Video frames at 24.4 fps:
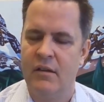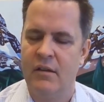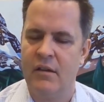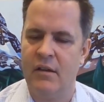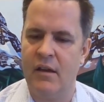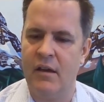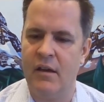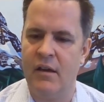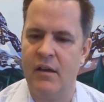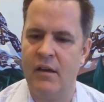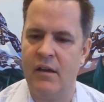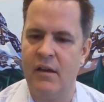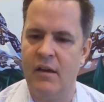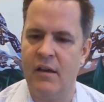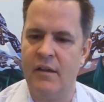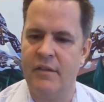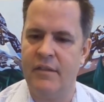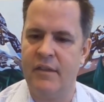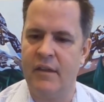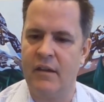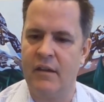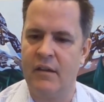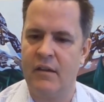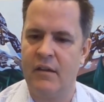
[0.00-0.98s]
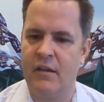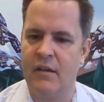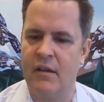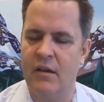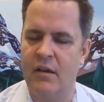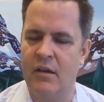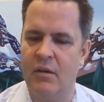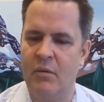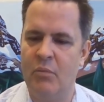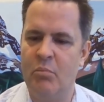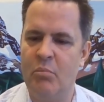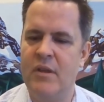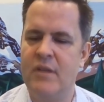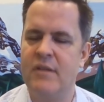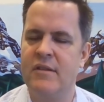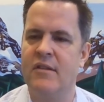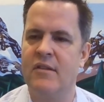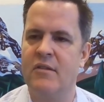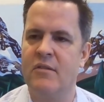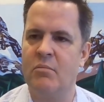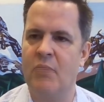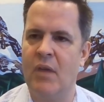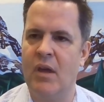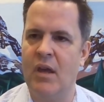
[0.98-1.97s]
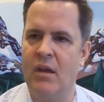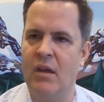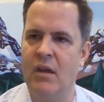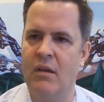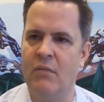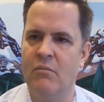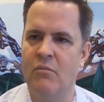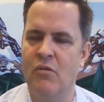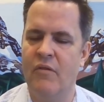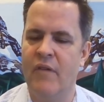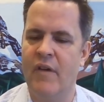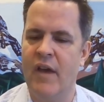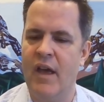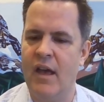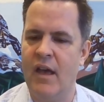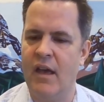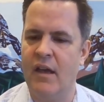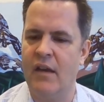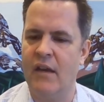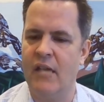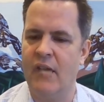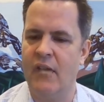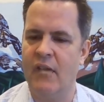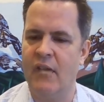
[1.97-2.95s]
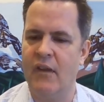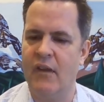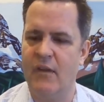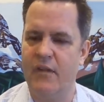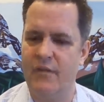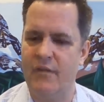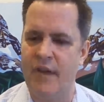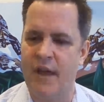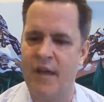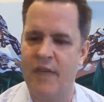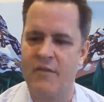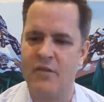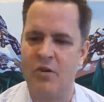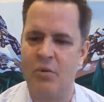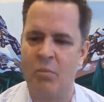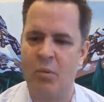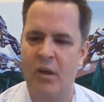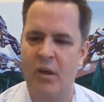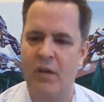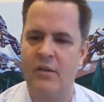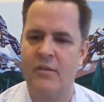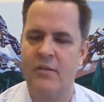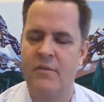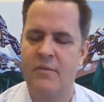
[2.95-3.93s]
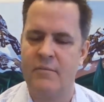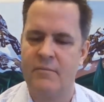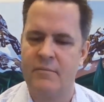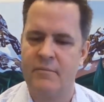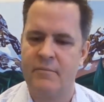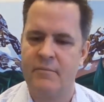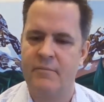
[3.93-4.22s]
I think business may move ahead here at a faster pace.